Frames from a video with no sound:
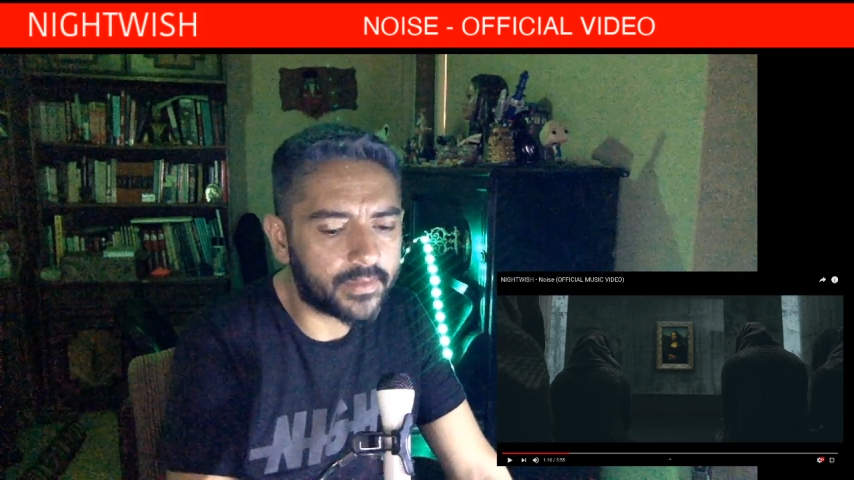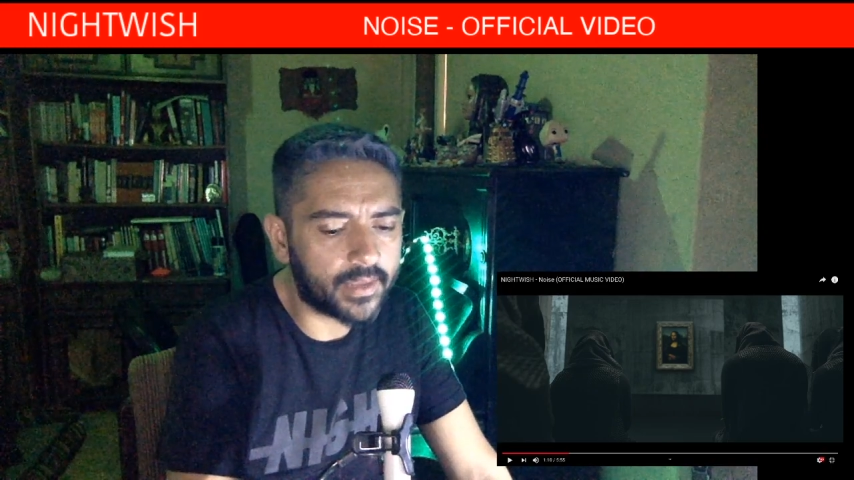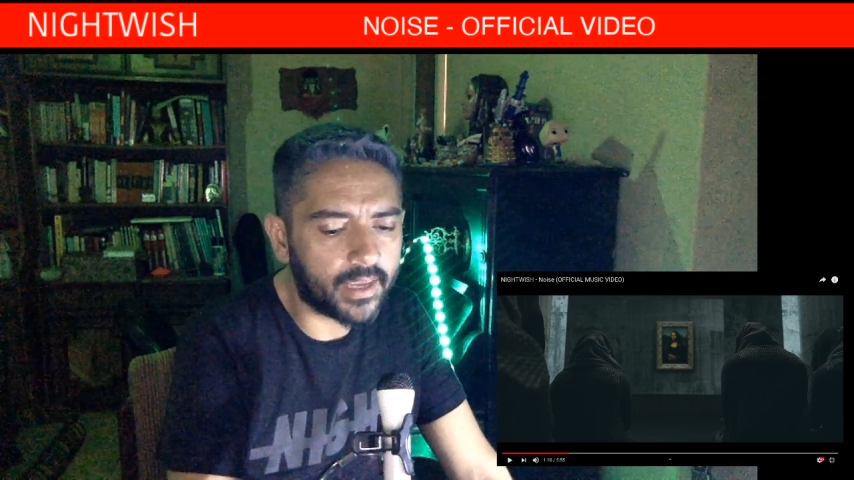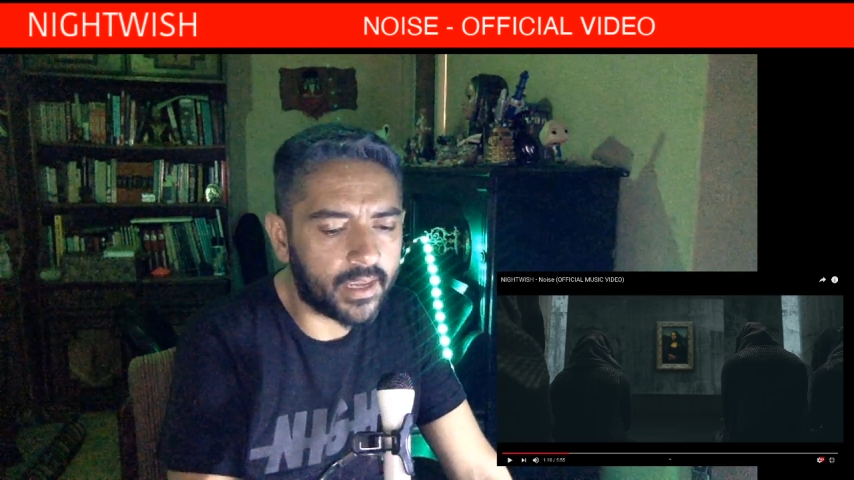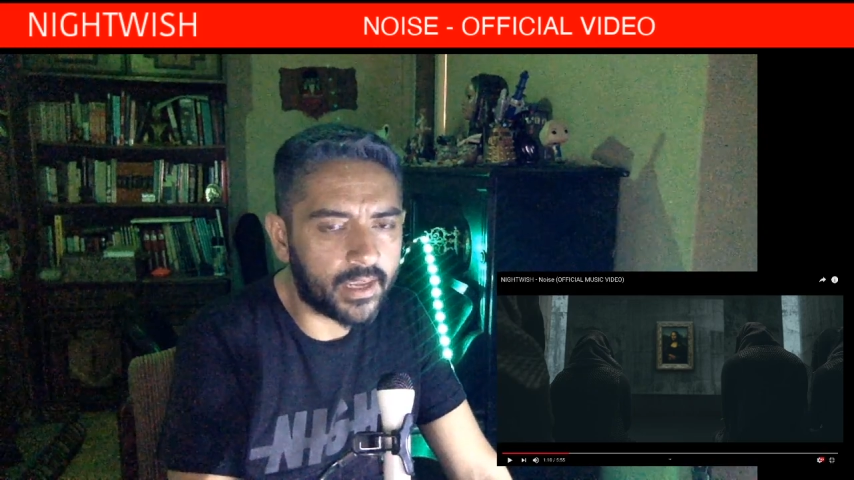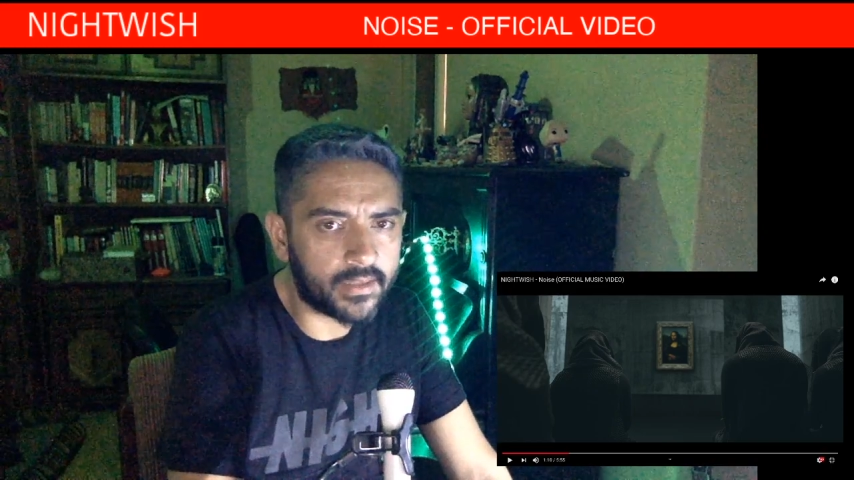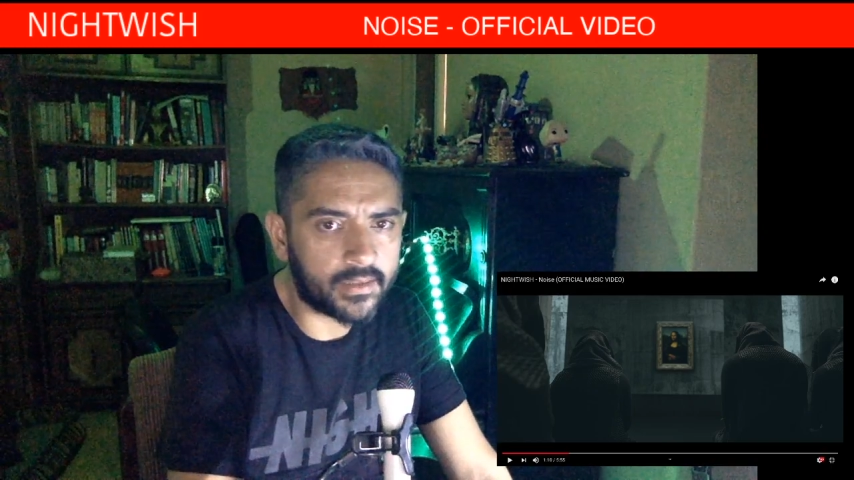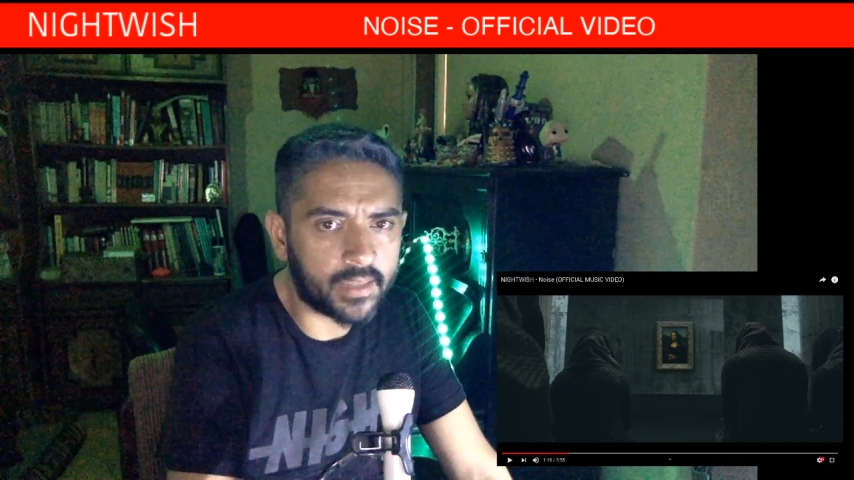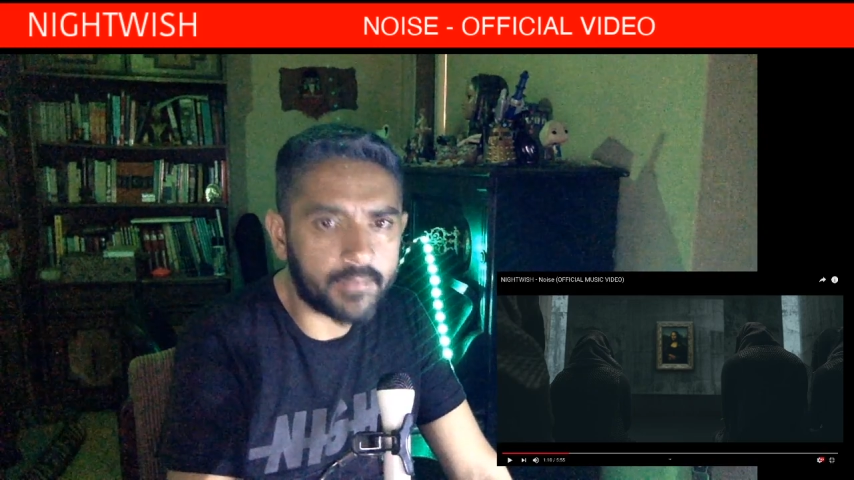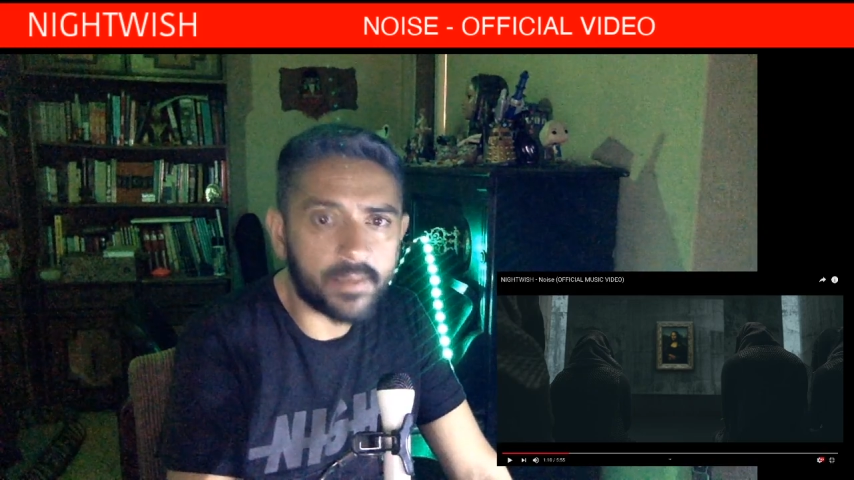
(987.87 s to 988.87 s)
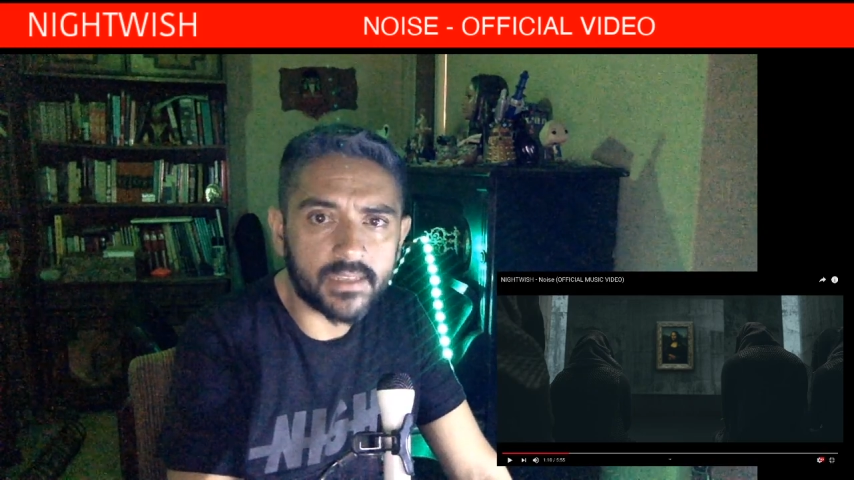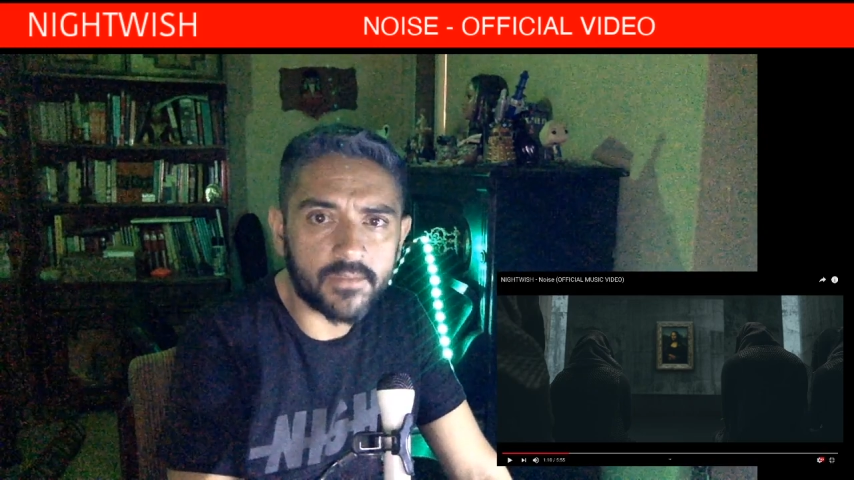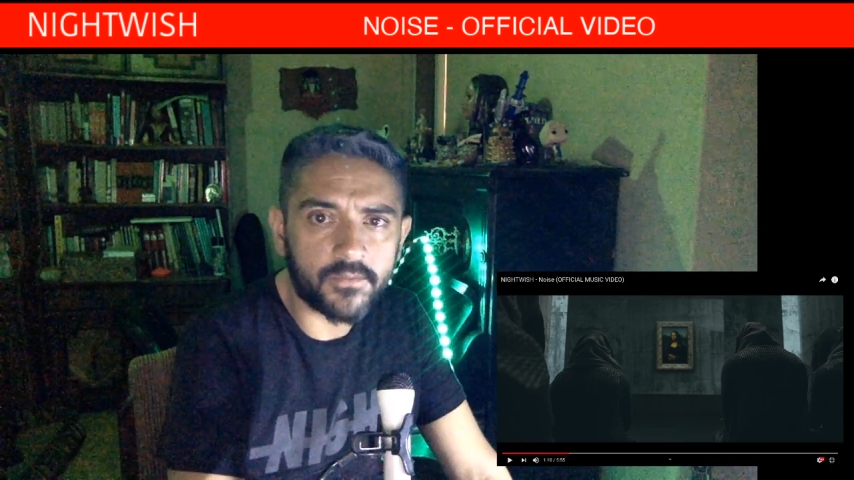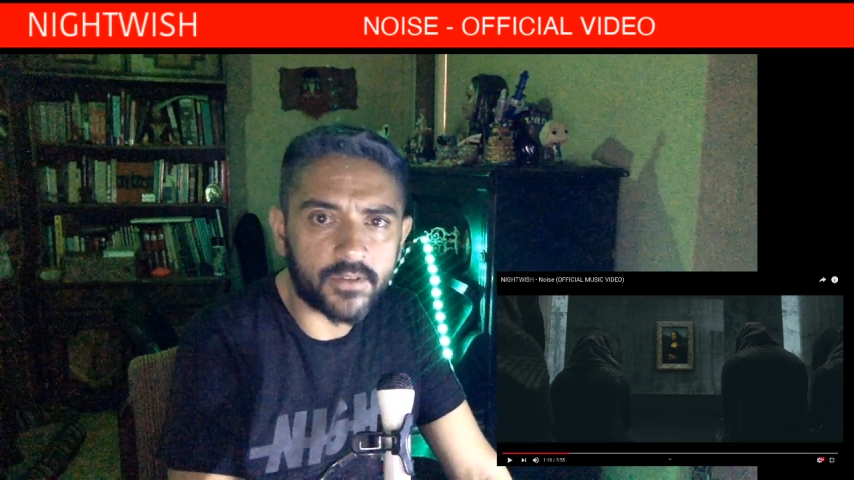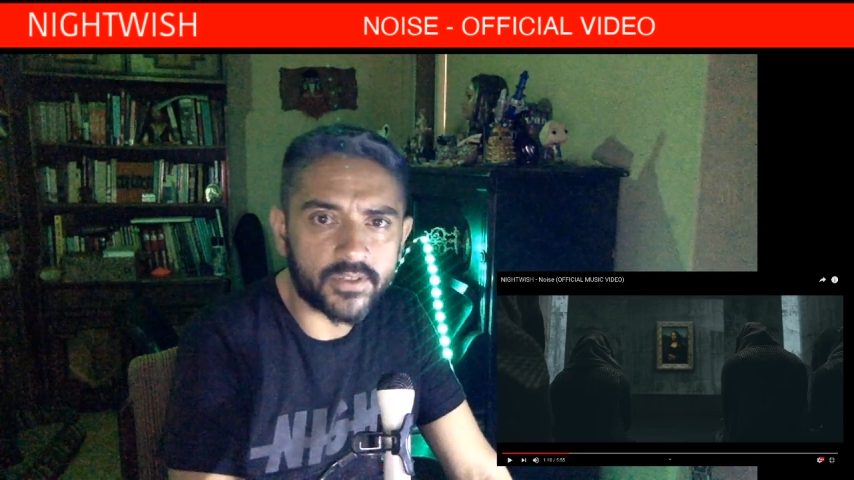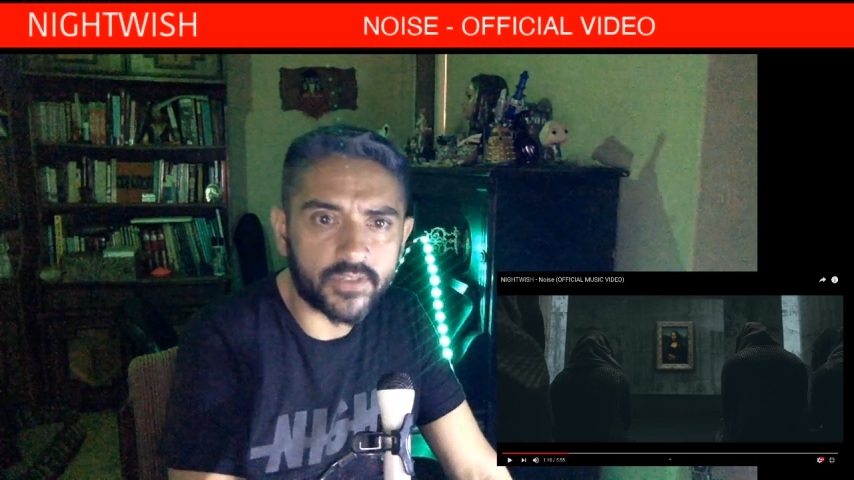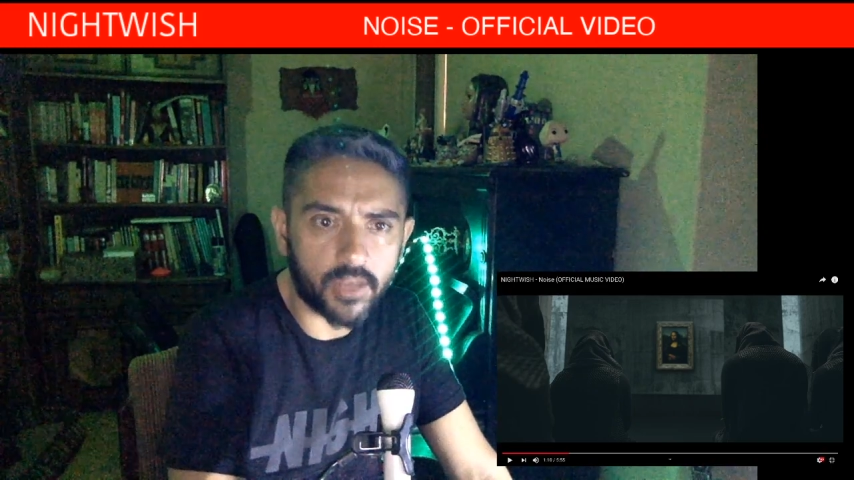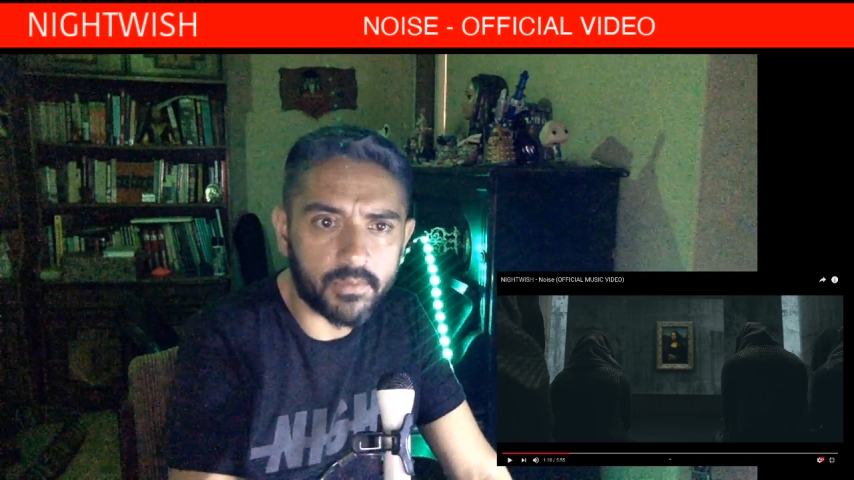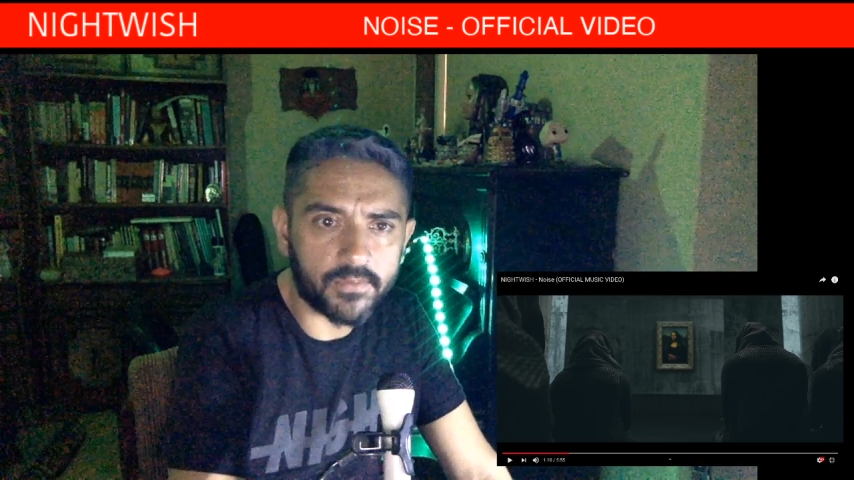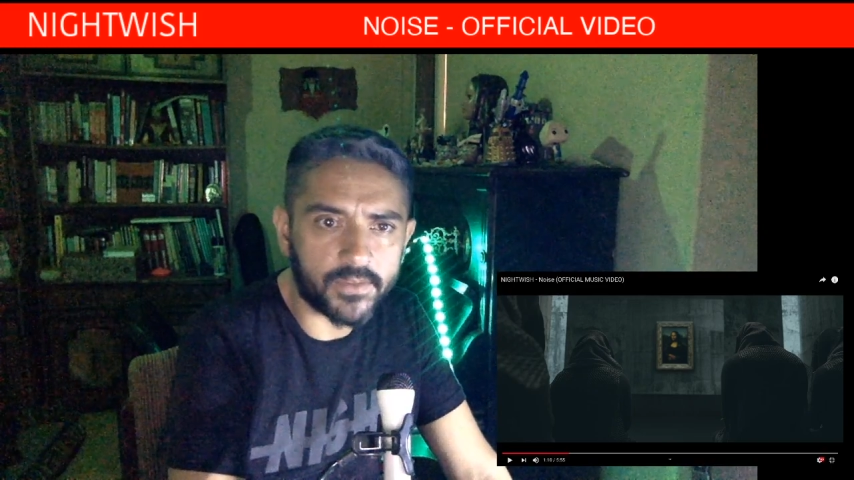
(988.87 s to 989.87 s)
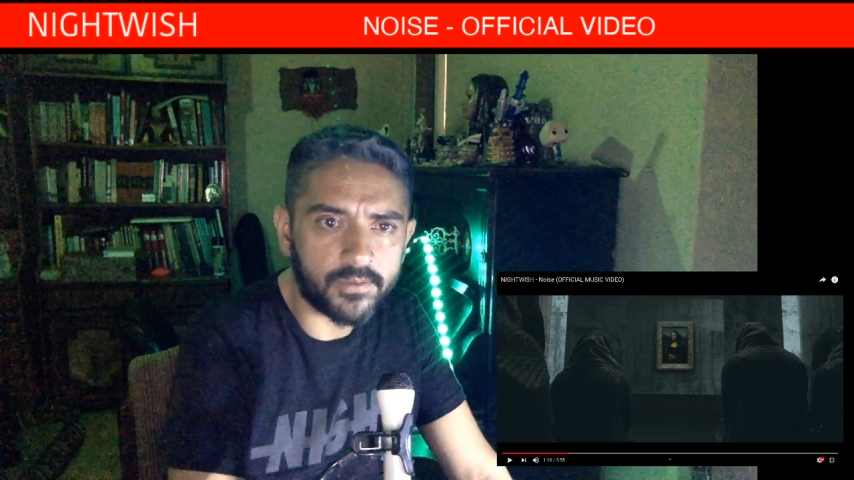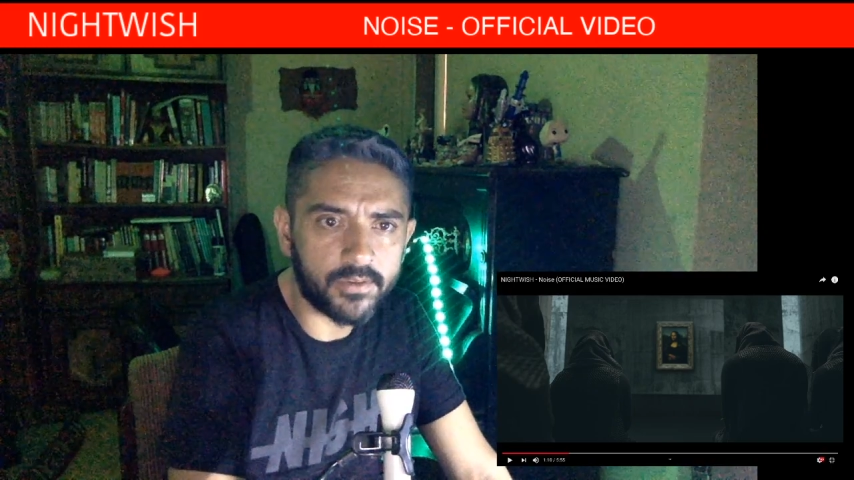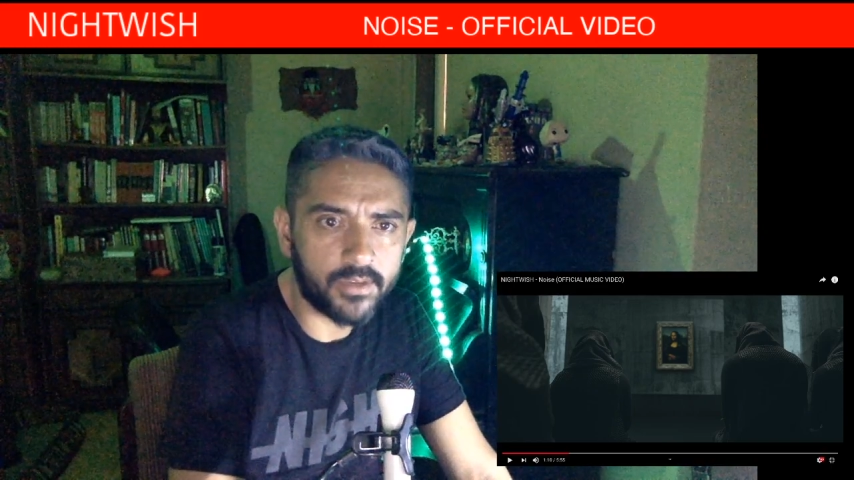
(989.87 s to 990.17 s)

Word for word: and I'm guessing for some of you,